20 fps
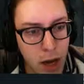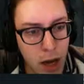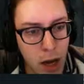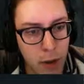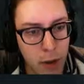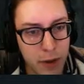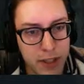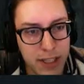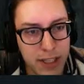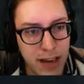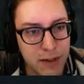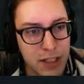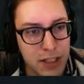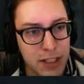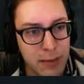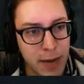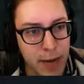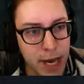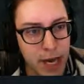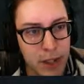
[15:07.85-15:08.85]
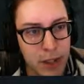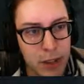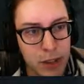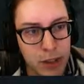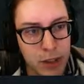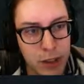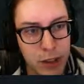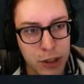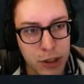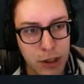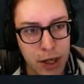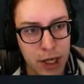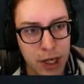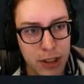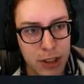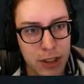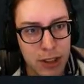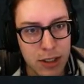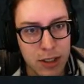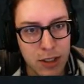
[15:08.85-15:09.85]
with Savage Smash, Collision
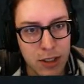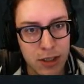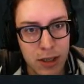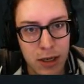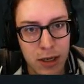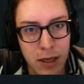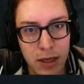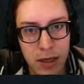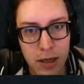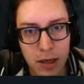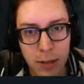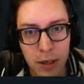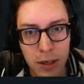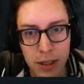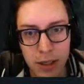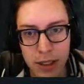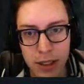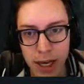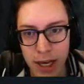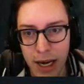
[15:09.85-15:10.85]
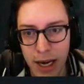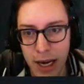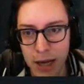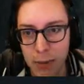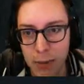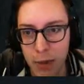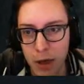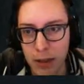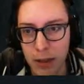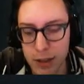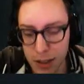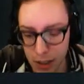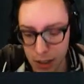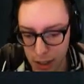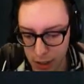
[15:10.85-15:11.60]
Colossus, bunch of Titanic Brawls.